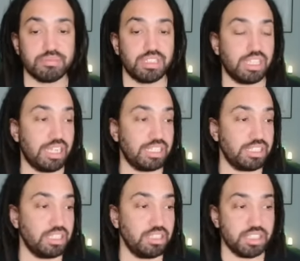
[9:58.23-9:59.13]
the
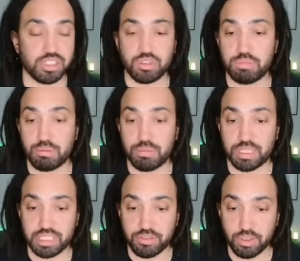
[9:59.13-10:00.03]
classic conditional
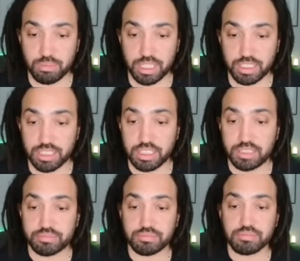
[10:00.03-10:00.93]
probability formula.
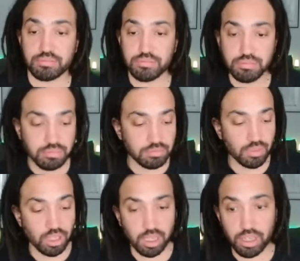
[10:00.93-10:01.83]

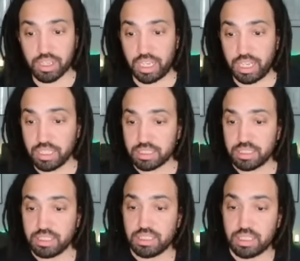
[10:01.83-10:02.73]
Okay,
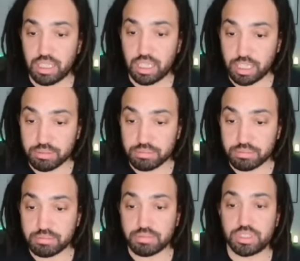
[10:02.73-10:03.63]

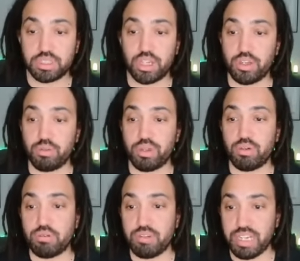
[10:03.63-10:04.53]
so we
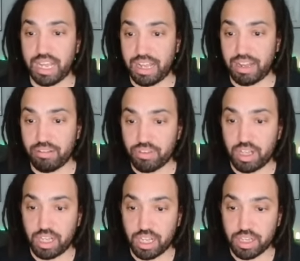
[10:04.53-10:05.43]
already have
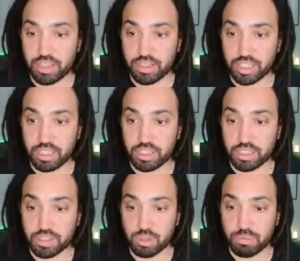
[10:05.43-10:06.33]

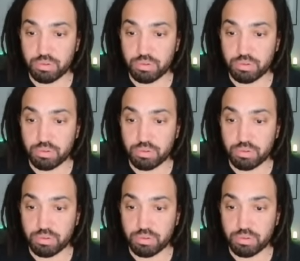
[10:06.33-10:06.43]
the top